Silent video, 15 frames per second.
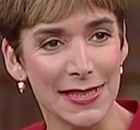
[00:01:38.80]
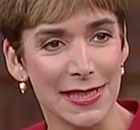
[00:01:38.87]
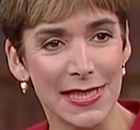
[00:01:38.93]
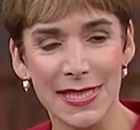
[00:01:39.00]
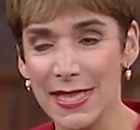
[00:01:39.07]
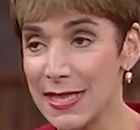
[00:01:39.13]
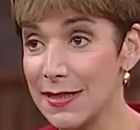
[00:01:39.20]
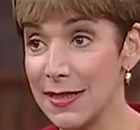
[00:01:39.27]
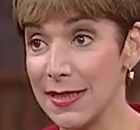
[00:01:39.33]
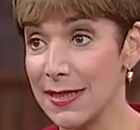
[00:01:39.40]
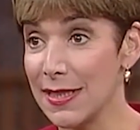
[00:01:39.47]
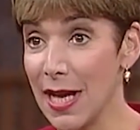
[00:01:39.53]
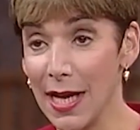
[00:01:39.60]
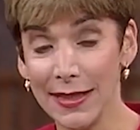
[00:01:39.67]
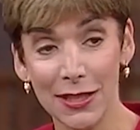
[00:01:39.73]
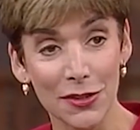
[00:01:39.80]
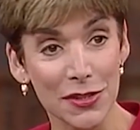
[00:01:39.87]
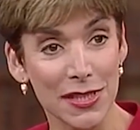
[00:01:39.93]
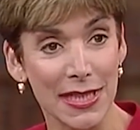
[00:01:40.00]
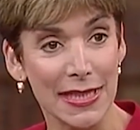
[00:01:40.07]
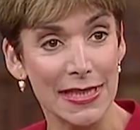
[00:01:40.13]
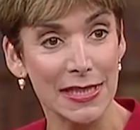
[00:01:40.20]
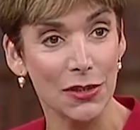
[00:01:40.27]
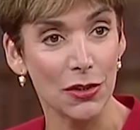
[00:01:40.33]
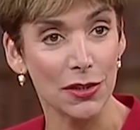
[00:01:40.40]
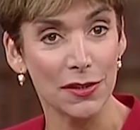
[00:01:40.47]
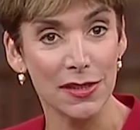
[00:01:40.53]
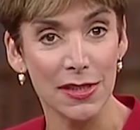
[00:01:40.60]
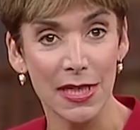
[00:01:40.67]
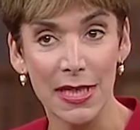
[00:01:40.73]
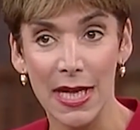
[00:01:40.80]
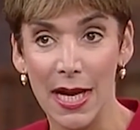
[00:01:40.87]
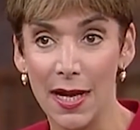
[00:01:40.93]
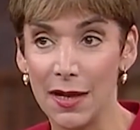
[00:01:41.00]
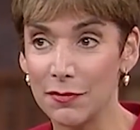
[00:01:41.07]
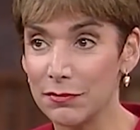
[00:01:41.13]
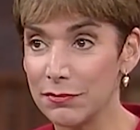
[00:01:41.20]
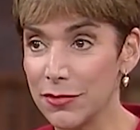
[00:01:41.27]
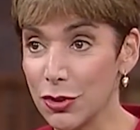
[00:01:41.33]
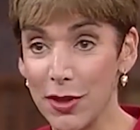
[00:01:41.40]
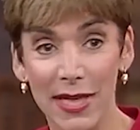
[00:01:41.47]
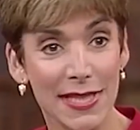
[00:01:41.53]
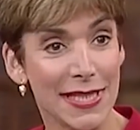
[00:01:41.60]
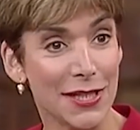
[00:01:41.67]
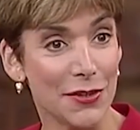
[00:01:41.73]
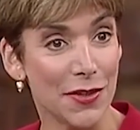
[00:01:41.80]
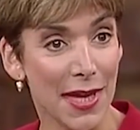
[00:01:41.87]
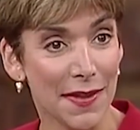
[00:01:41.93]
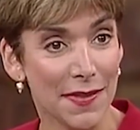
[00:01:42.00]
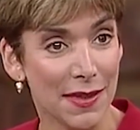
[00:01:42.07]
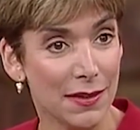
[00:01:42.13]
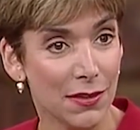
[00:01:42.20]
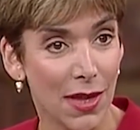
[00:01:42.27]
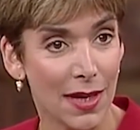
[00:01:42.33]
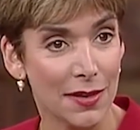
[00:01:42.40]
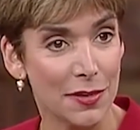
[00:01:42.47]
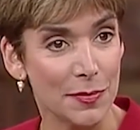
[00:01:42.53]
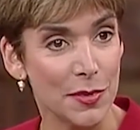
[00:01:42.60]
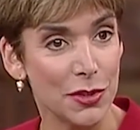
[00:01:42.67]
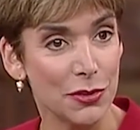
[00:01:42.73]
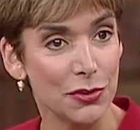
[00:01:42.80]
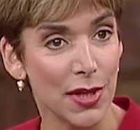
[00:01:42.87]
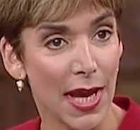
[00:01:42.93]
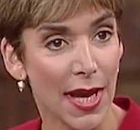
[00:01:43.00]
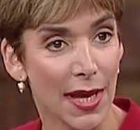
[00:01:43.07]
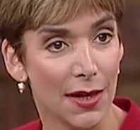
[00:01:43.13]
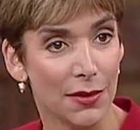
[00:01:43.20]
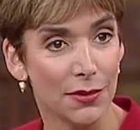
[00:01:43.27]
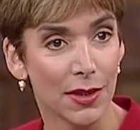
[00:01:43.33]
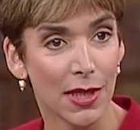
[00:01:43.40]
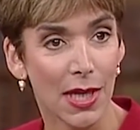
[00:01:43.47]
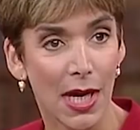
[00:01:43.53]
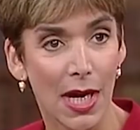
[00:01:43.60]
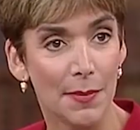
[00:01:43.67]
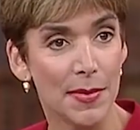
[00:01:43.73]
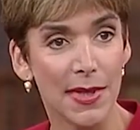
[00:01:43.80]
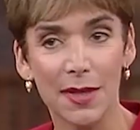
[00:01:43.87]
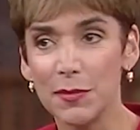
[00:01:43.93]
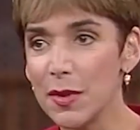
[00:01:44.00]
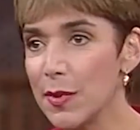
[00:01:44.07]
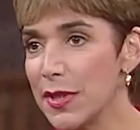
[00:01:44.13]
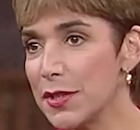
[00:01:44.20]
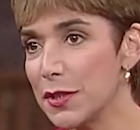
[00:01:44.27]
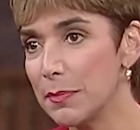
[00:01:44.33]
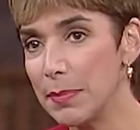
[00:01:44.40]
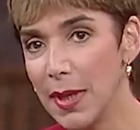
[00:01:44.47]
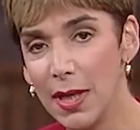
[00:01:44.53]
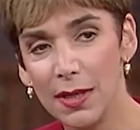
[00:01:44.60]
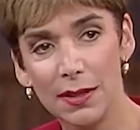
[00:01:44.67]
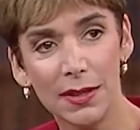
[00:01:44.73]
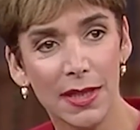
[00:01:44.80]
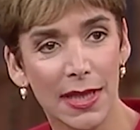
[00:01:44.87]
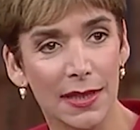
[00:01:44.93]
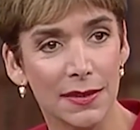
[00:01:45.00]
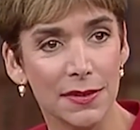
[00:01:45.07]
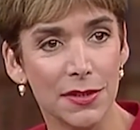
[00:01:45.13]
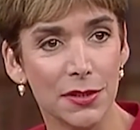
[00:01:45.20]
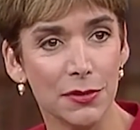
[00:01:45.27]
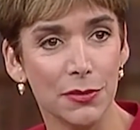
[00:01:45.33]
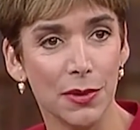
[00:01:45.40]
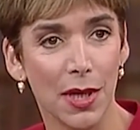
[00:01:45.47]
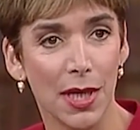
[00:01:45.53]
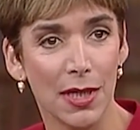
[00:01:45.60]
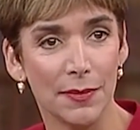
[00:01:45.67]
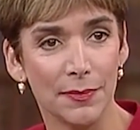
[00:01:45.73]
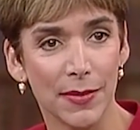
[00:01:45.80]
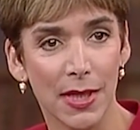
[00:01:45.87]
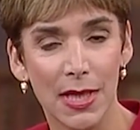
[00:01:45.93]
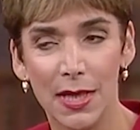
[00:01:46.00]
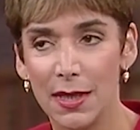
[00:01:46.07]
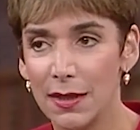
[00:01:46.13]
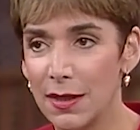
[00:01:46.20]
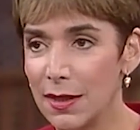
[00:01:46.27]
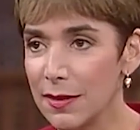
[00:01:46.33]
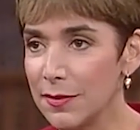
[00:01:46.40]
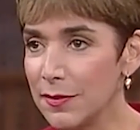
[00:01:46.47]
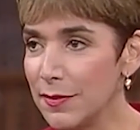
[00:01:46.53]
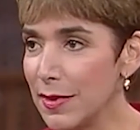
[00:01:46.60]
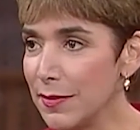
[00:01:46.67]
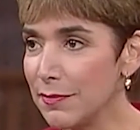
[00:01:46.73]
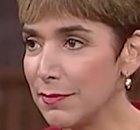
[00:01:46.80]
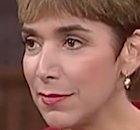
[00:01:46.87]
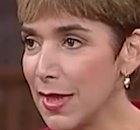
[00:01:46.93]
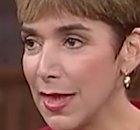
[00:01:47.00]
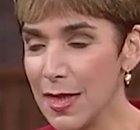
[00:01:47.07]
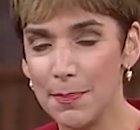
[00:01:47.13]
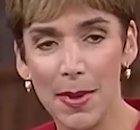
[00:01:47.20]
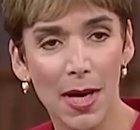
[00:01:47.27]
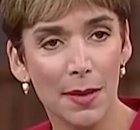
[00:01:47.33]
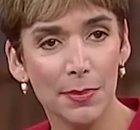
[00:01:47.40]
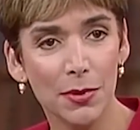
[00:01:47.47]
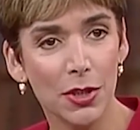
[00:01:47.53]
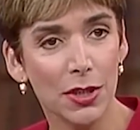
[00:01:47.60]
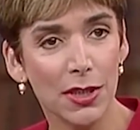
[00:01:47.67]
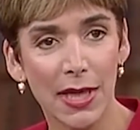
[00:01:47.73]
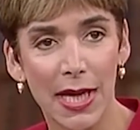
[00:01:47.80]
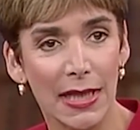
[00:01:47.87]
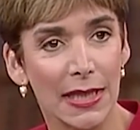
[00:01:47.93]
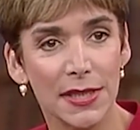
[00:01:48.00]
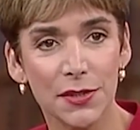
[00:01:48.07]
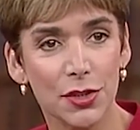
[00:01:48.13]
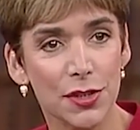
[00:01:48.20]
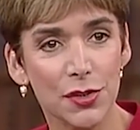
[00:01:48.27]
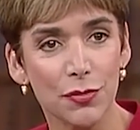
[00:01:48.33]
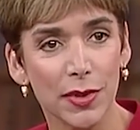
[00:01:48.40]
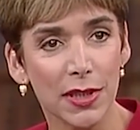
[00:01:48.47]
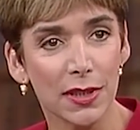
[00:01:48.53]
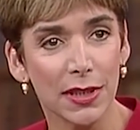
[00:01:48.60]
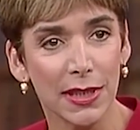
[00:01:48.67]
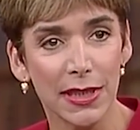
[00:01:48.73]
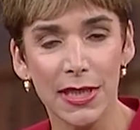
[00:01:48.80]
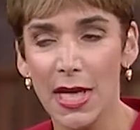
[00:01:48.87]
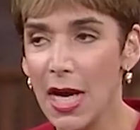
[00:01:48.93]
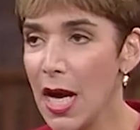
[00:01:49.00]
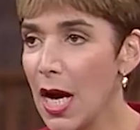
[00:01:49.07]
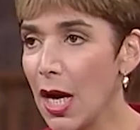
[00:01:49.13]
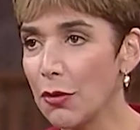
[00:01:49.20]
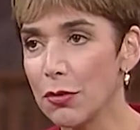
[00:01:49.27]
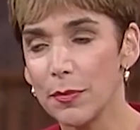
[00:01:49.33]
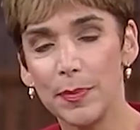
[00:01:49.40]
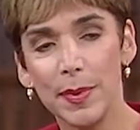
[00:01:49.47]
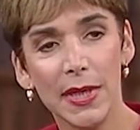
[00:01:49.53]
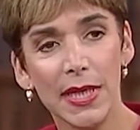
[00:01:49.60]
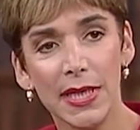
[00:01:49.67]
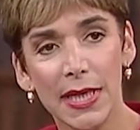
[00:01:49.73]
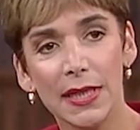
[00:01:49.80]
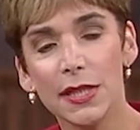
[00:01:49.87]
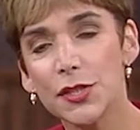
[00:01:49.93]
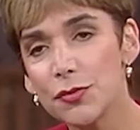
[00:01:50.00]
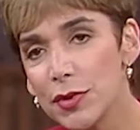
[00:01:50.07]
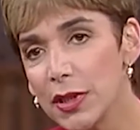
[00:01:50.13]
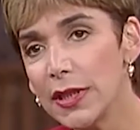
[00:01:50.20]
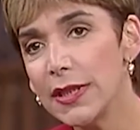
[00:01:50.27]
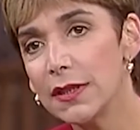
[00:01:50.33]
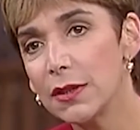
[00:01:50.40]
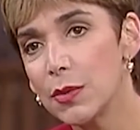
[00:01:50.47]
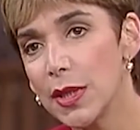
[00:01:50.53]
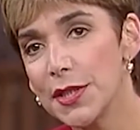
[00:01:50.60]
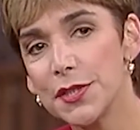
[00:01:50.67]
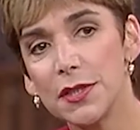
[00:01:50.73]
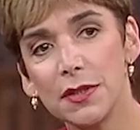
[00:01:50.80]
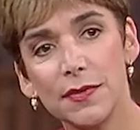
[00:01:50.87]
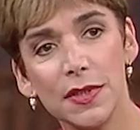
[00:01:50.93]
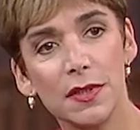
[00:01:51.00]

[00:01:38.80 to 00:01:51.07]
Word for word: and the 60s. God knows kids look crazier then than a lot of them do now. Um, and then we went to punk and to um, uh, the hip hop look, and it's just really a repeat, and it's really a question of